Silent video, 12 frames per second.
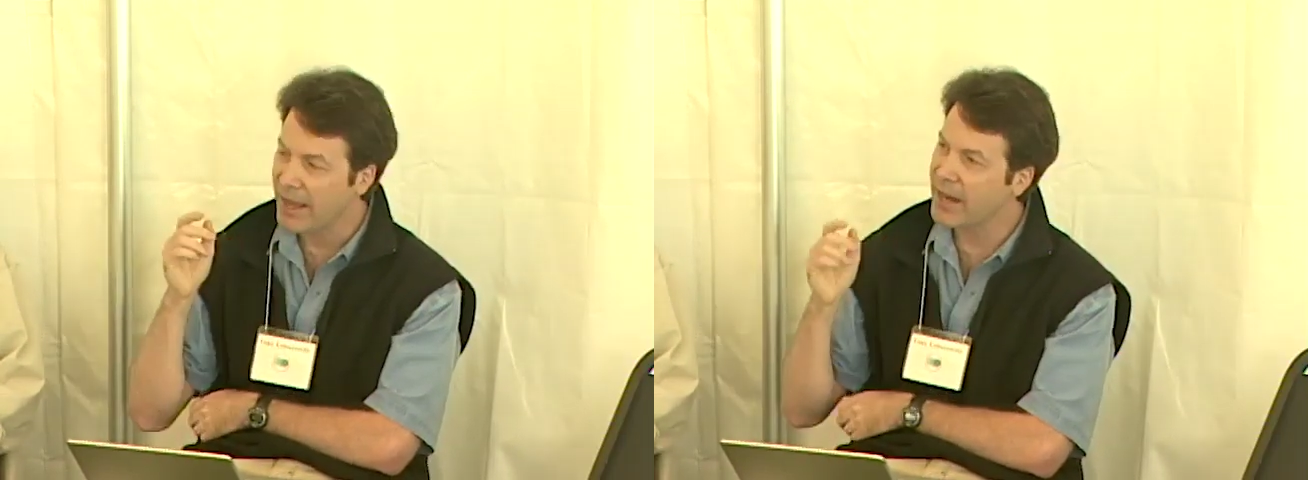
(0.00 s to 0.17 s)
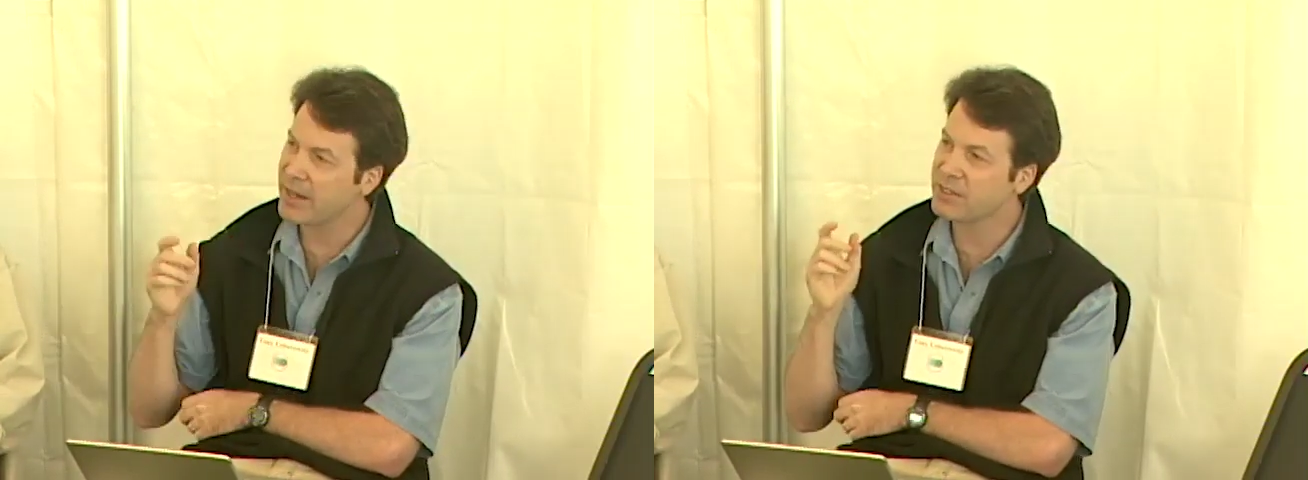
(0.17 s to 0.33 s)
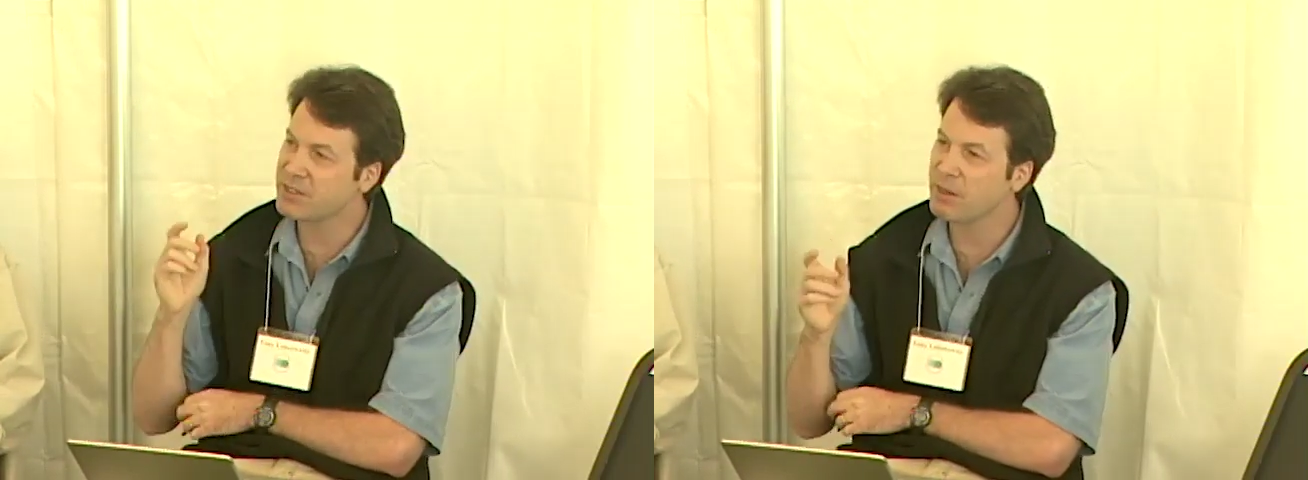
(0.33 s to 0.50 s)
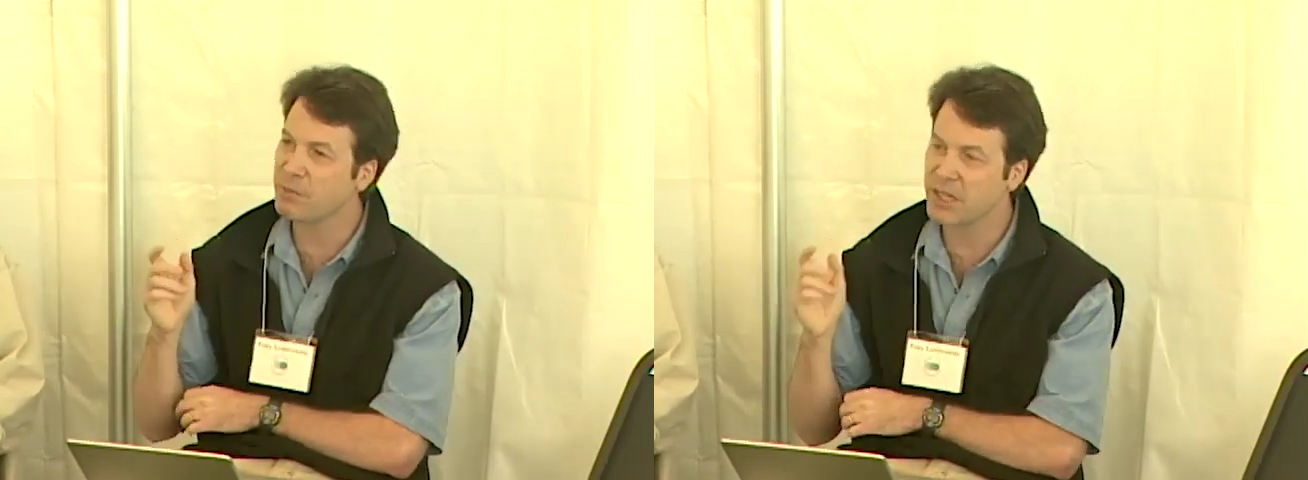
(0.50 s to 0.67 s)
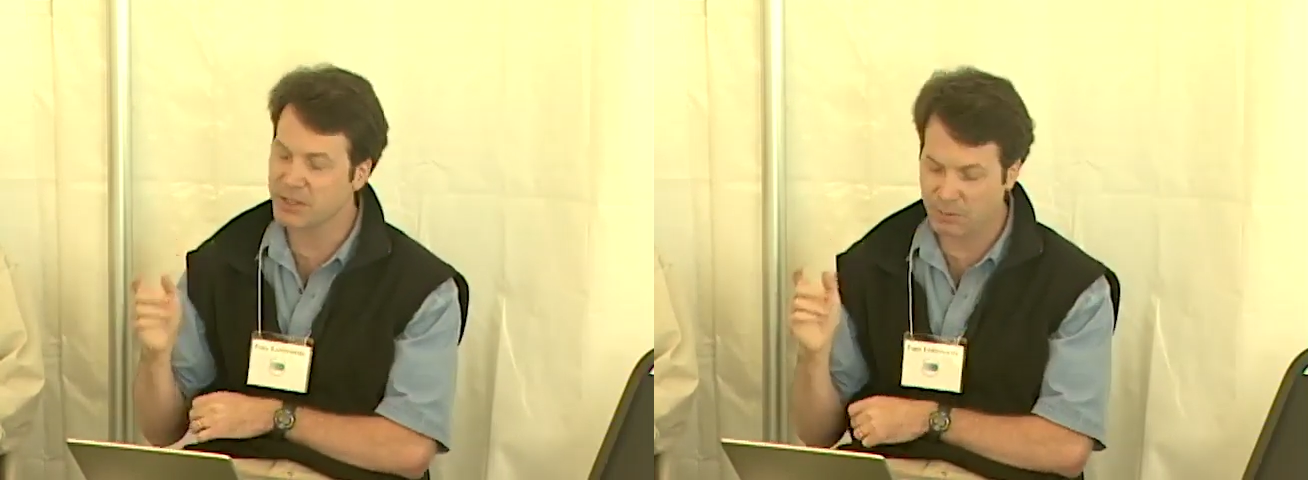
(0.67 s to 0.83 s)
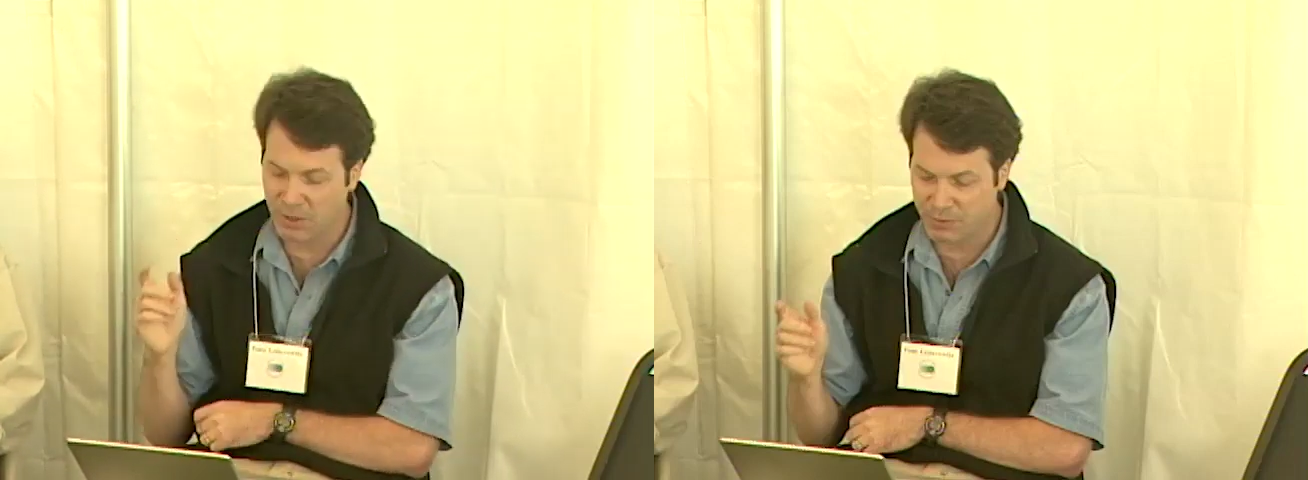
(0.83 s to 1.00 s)
and in some
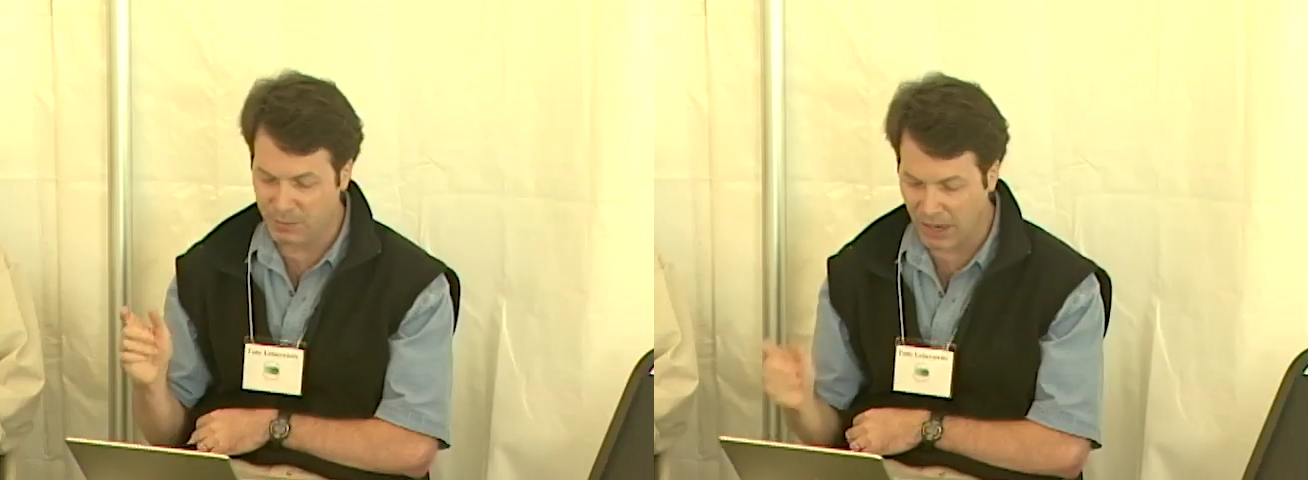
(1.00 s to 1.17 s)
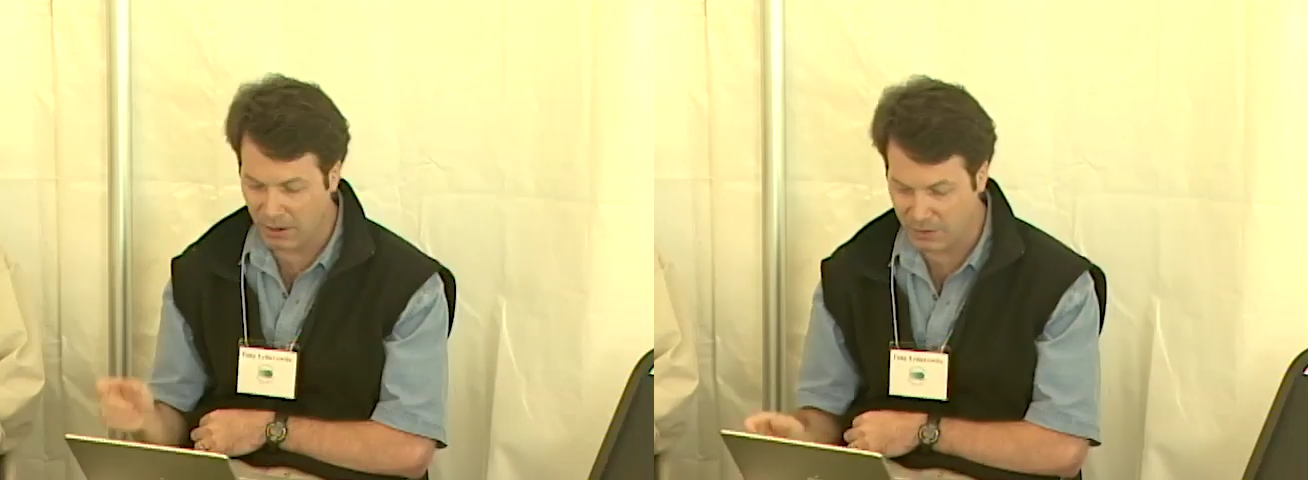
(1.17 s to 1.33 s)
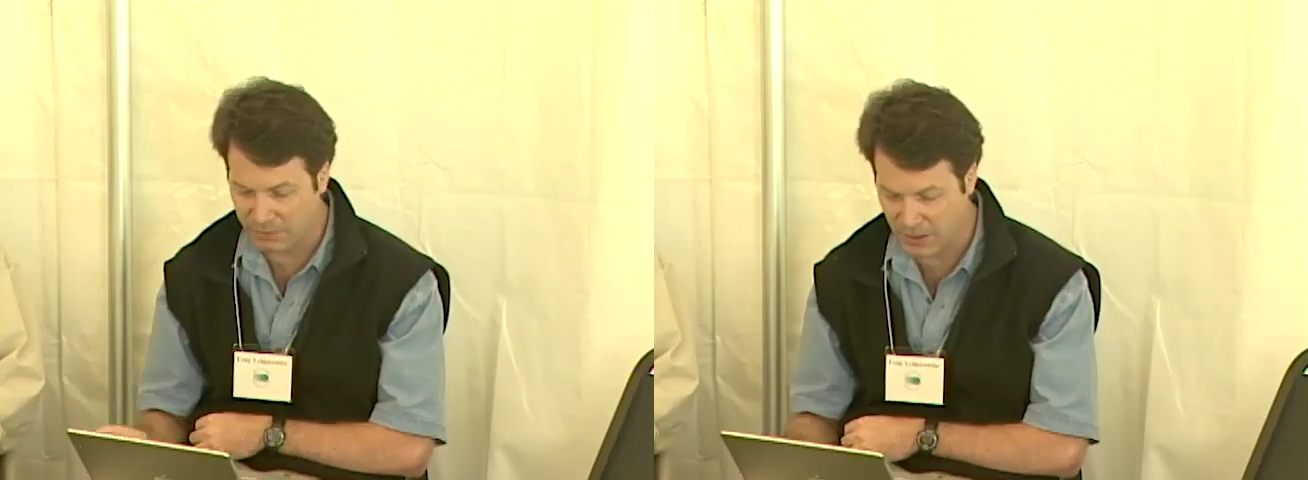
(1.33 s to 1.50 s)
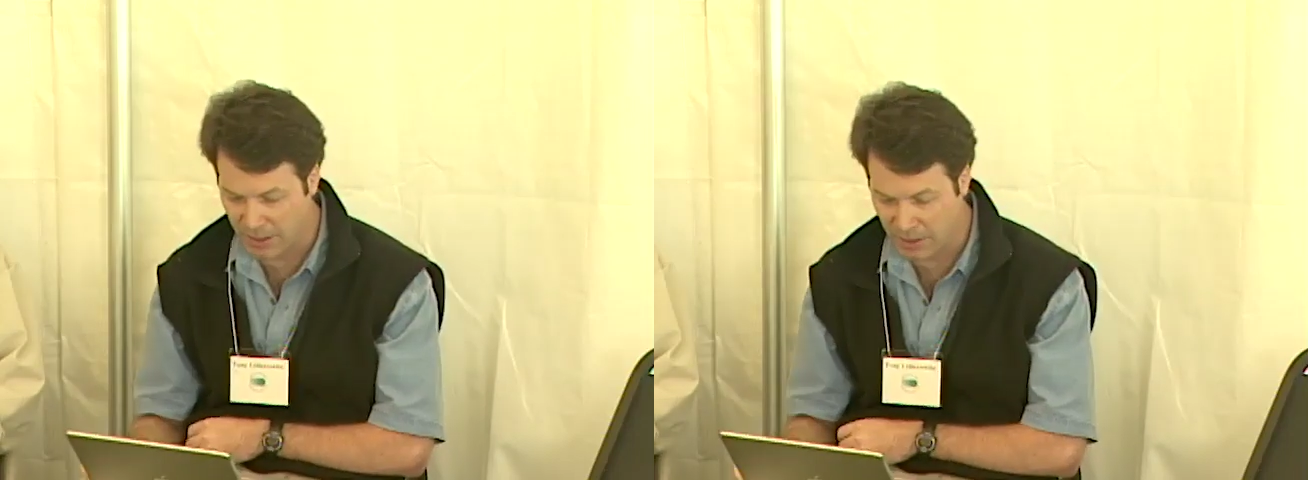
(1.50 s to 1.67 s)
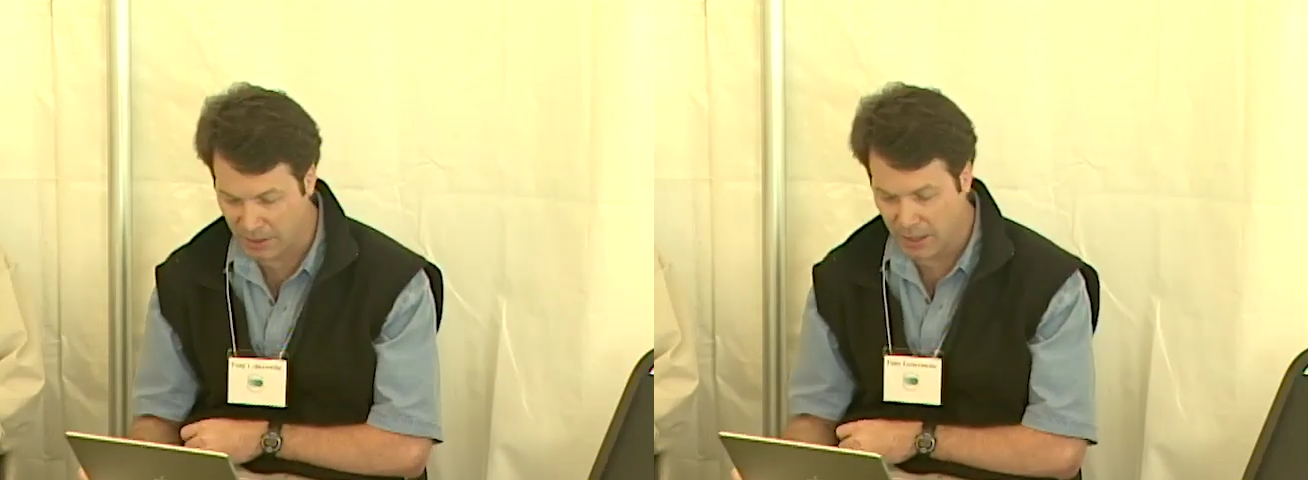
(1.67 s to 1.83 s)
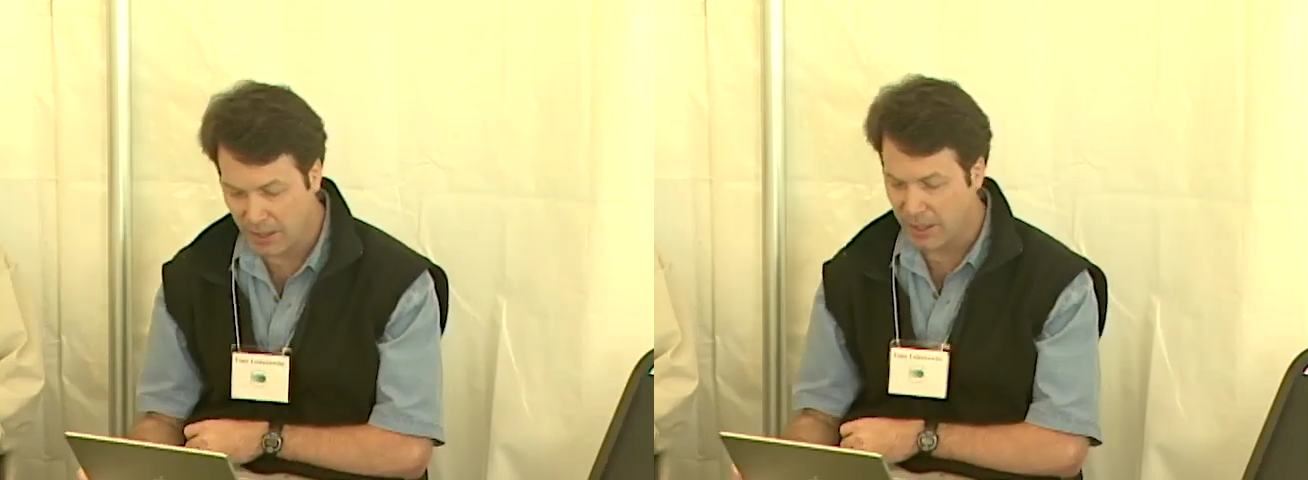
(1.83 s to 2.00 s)
ways the most powerfully